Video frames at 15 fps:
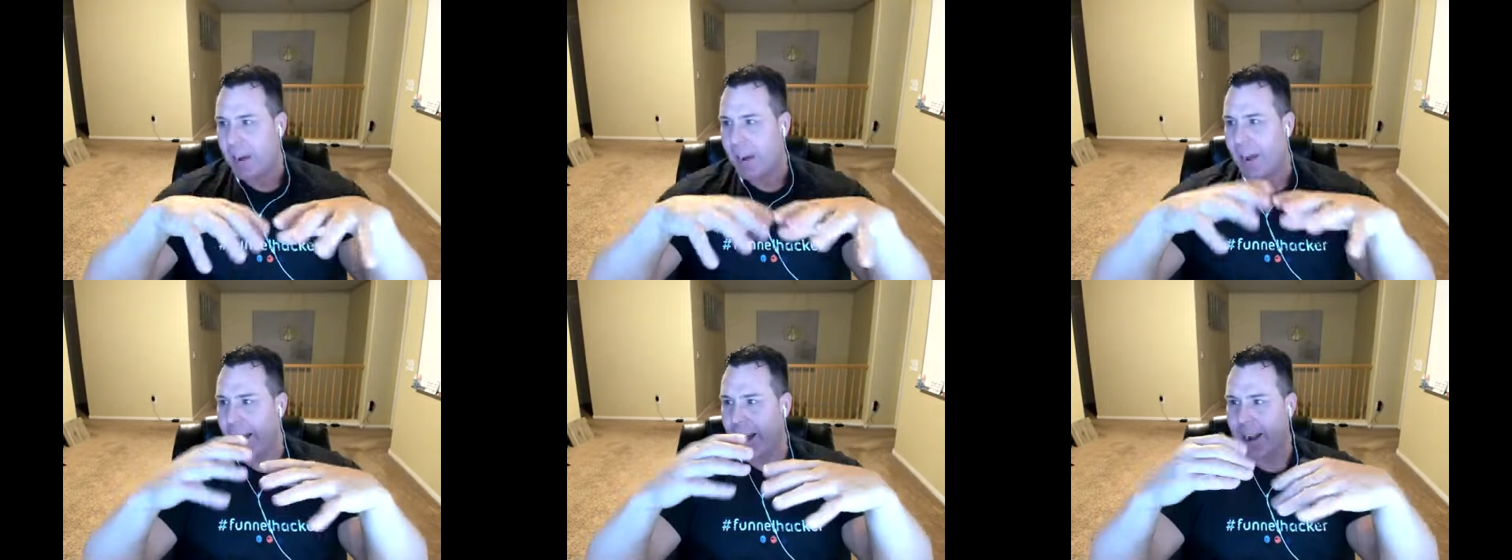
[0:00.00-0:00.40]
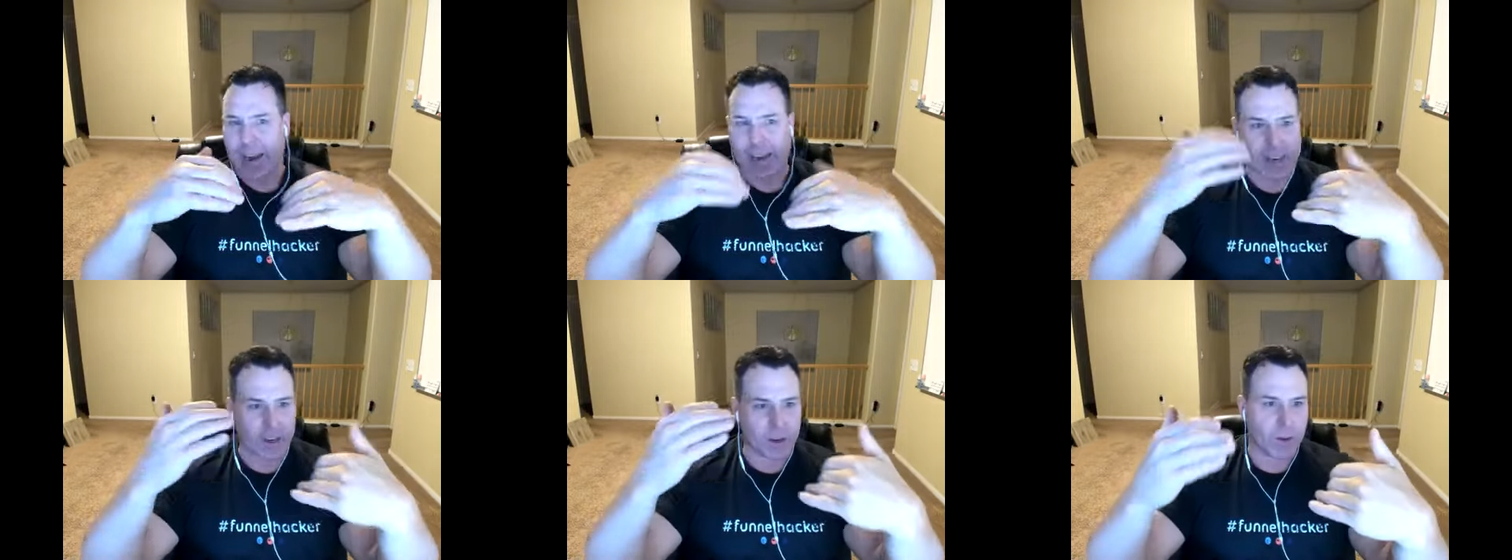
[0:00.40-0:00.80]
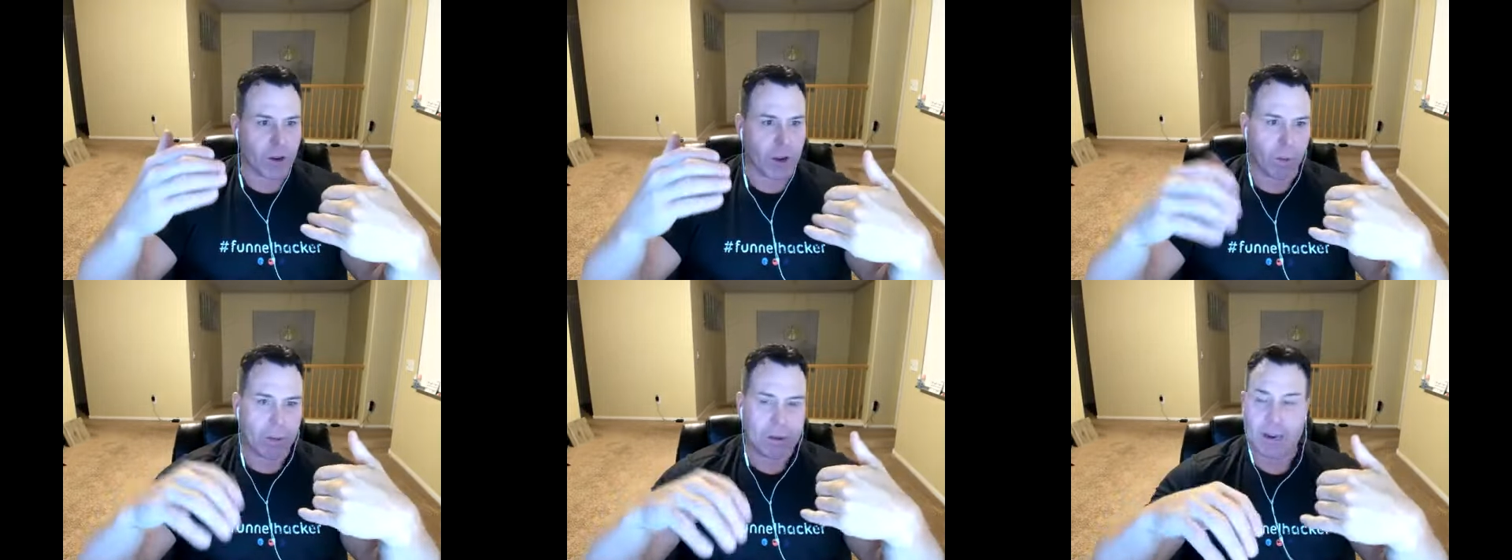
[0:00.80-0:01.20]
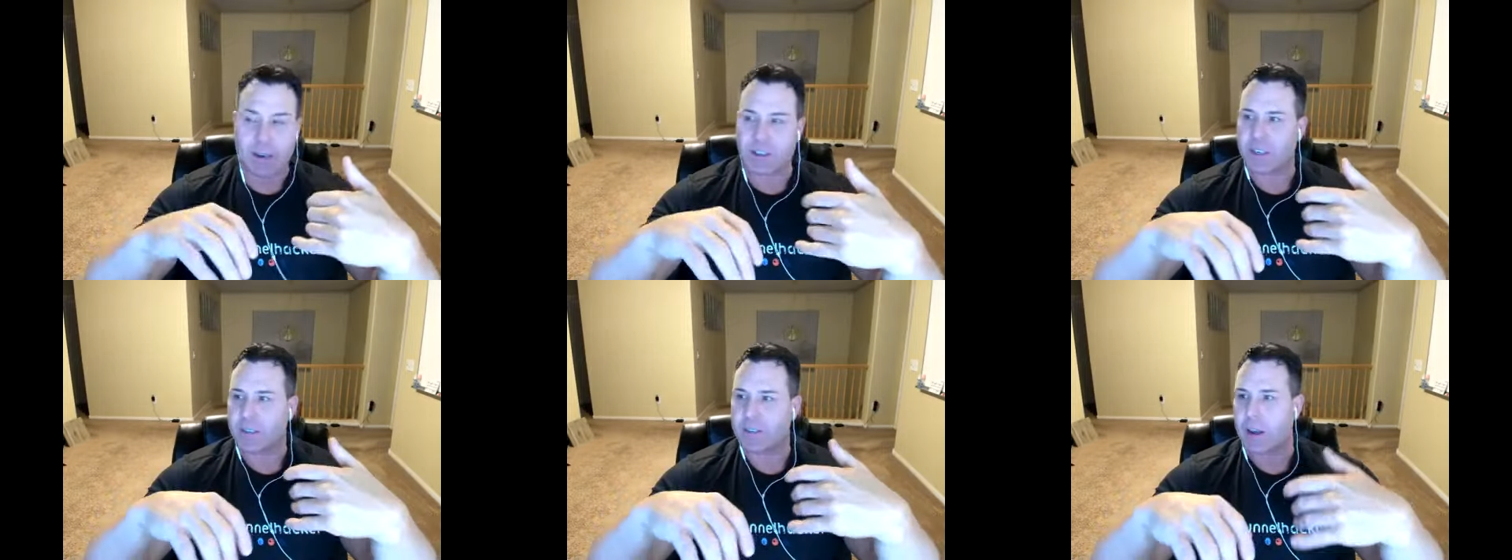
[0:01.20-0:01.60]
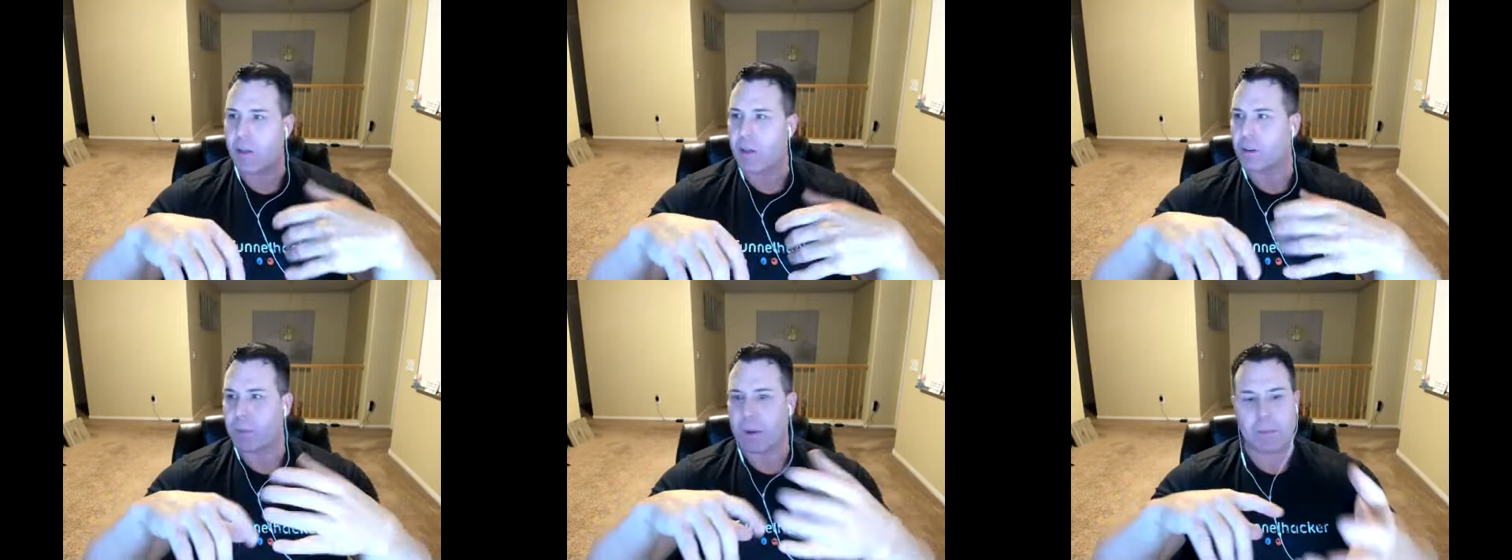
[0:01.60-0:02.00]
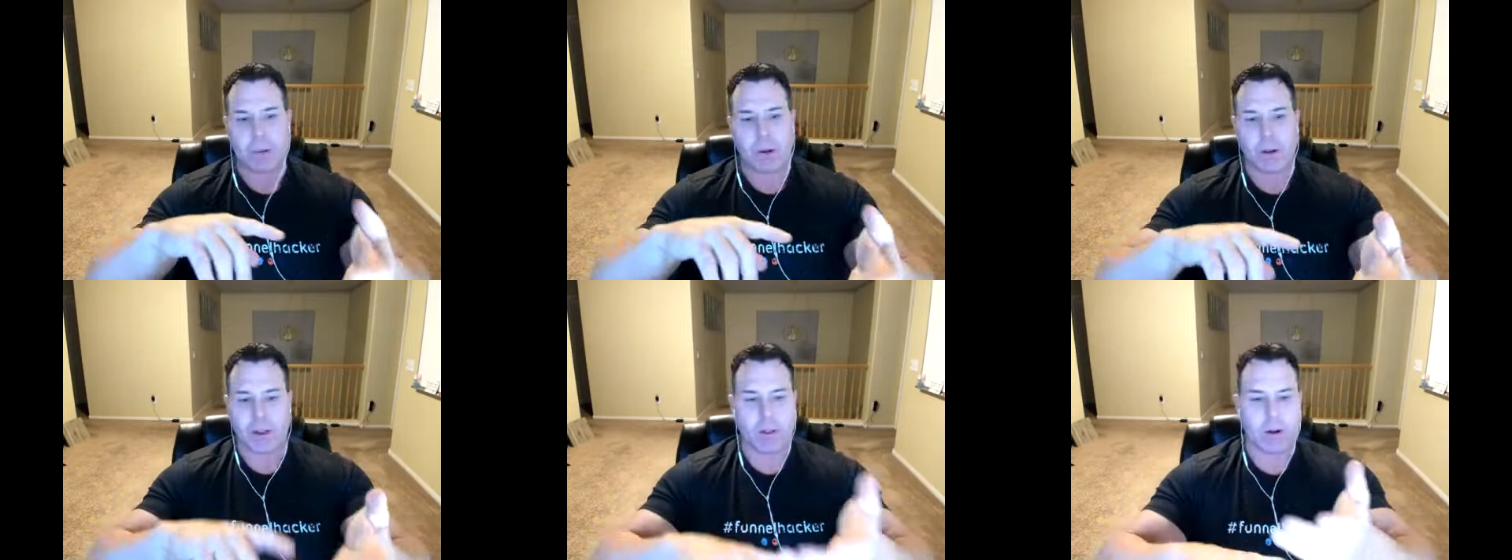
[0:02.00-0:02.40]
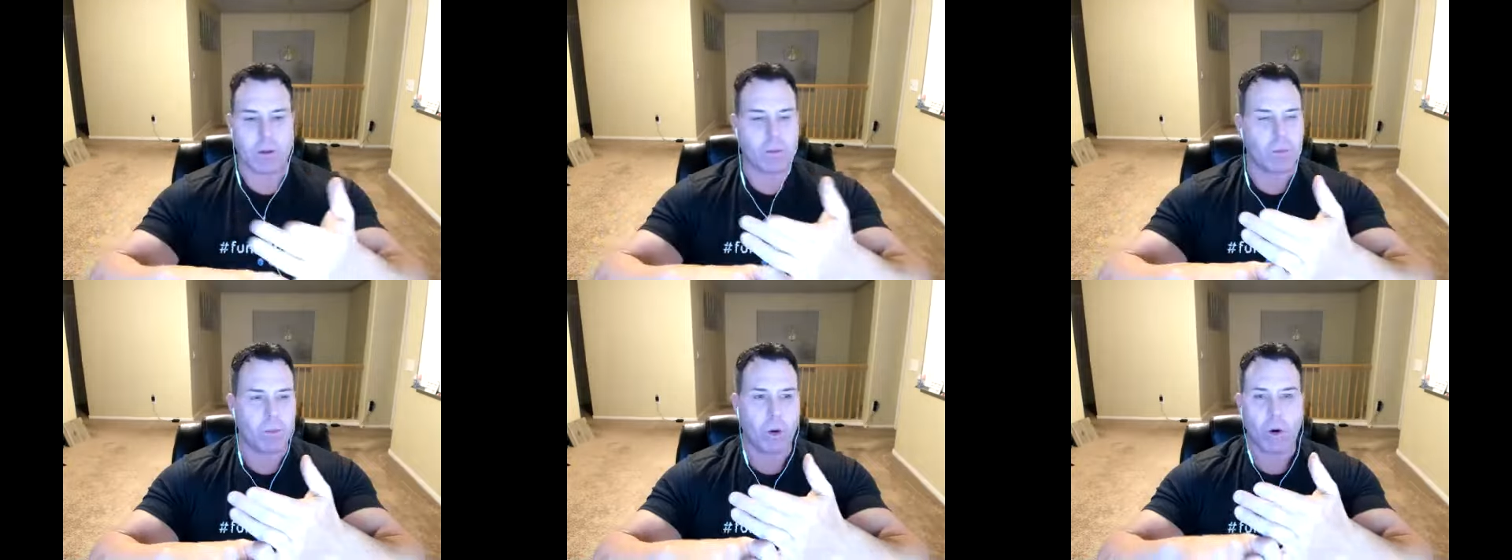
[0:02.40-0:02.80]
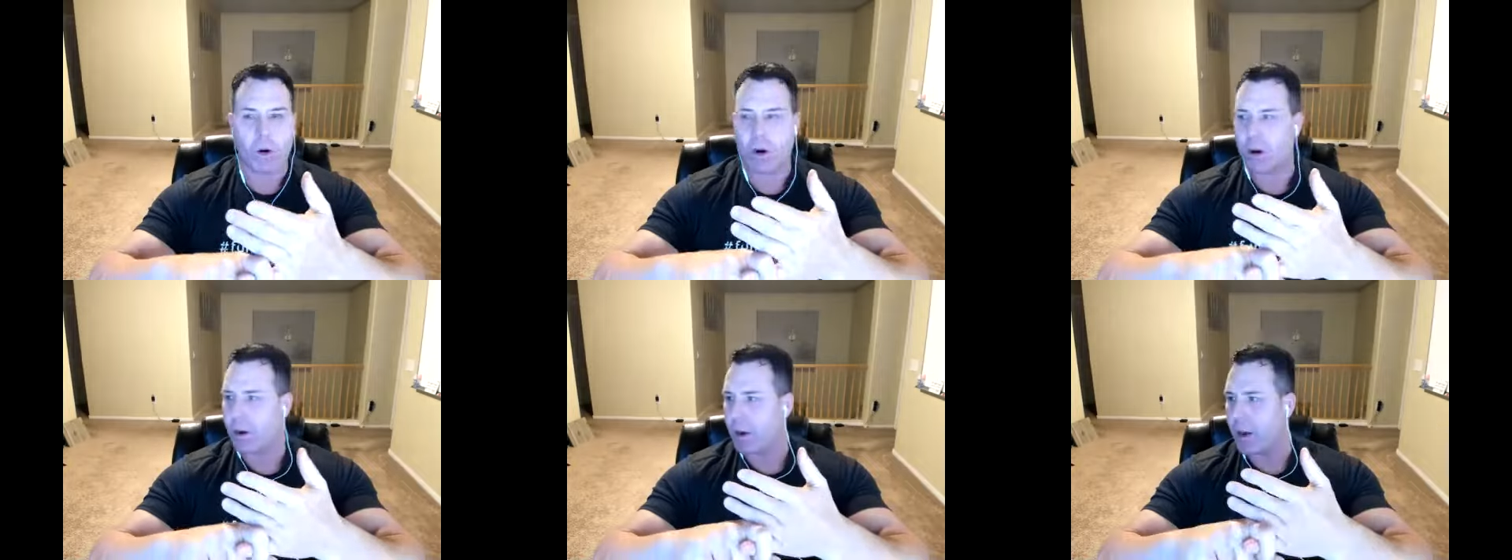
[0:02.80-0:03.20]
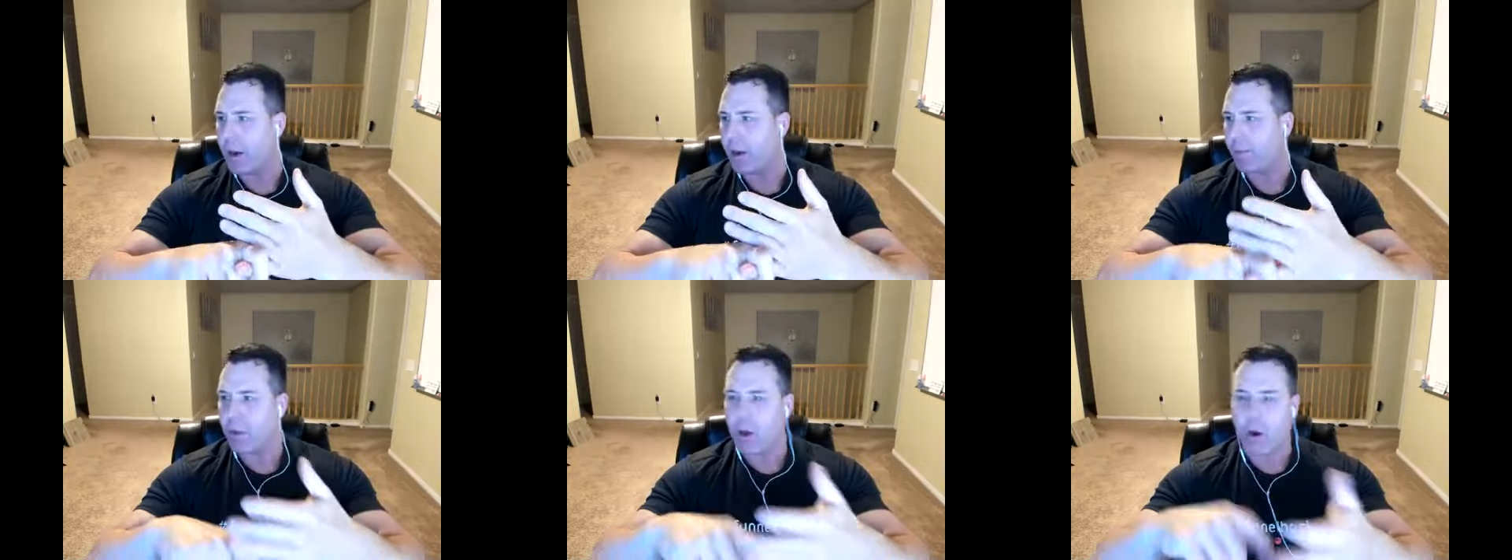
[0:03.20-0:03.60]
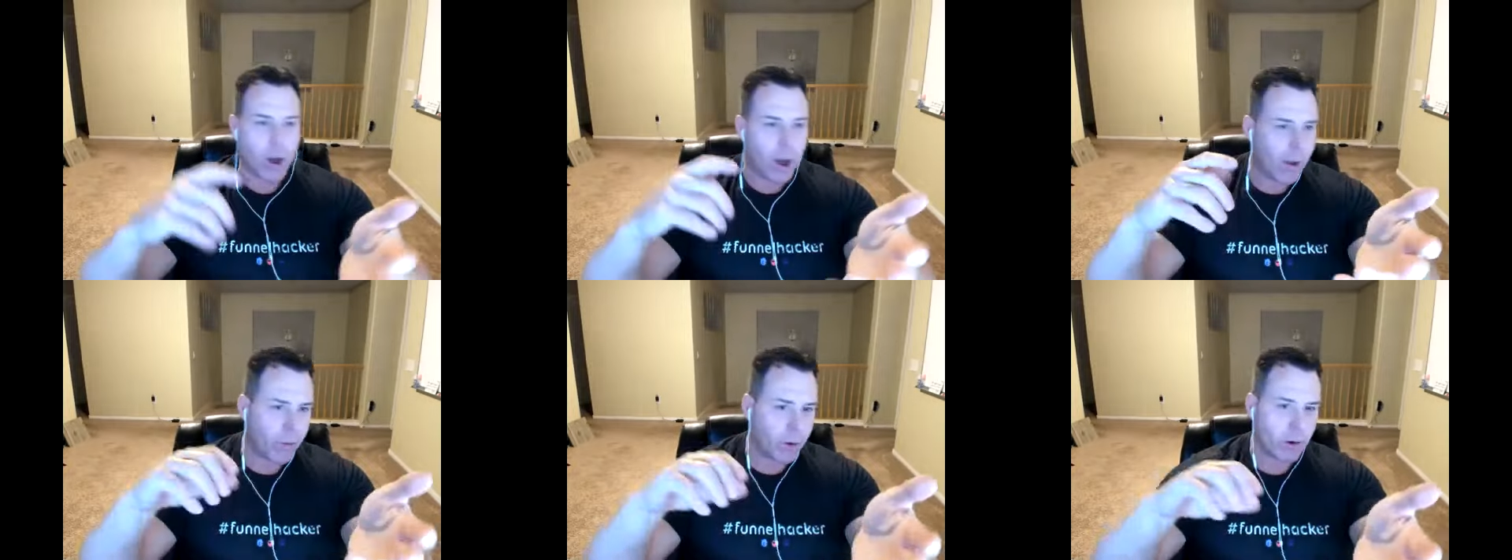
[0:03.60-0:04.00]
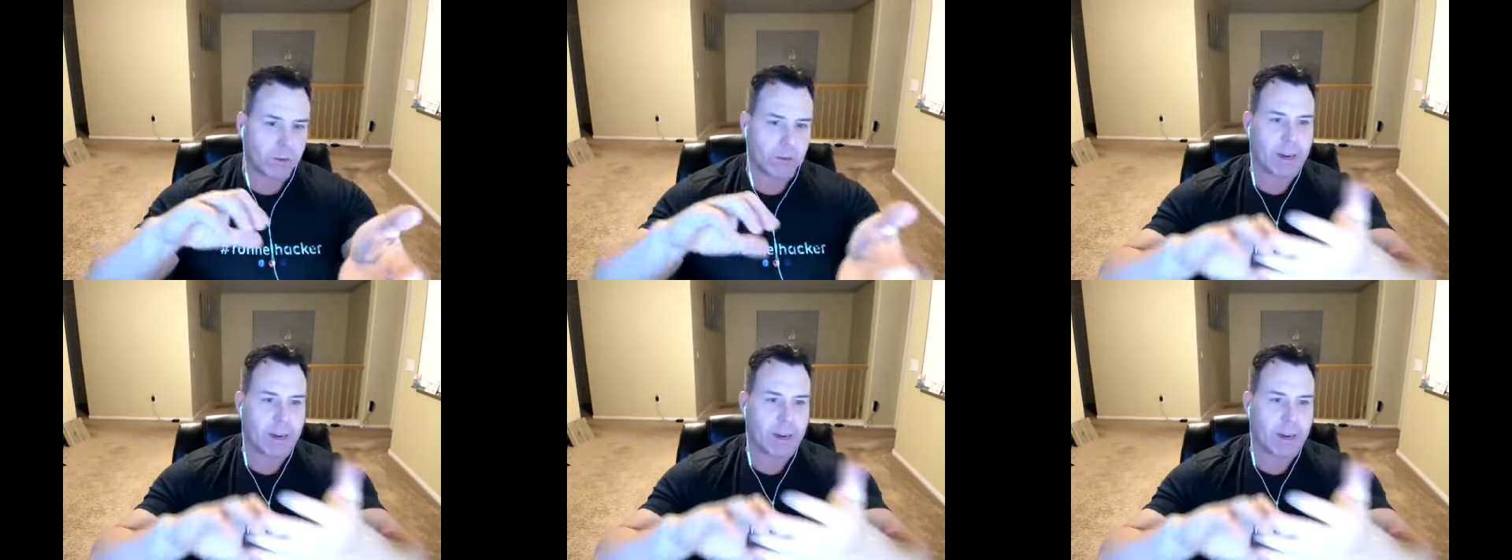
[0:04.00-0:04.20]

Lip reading: And I can, potentially sell those people either more loan offers.